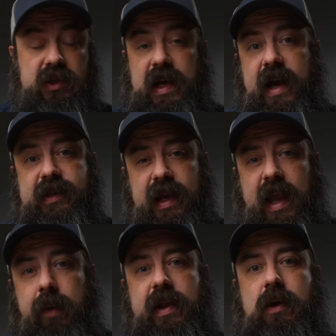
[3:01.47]
as high as I
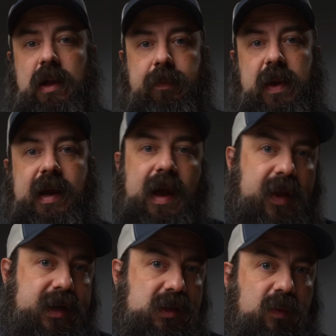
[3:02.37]
can without clipping, and
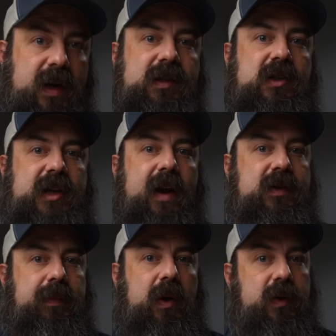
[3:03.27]
then I just raise the shadows
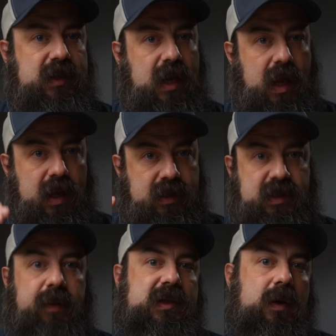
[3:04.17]
and post to
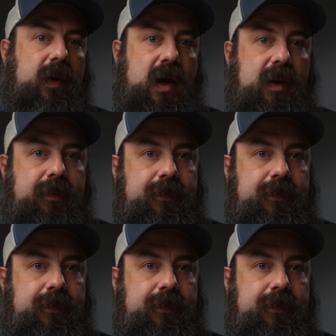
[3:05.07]
see what's going on.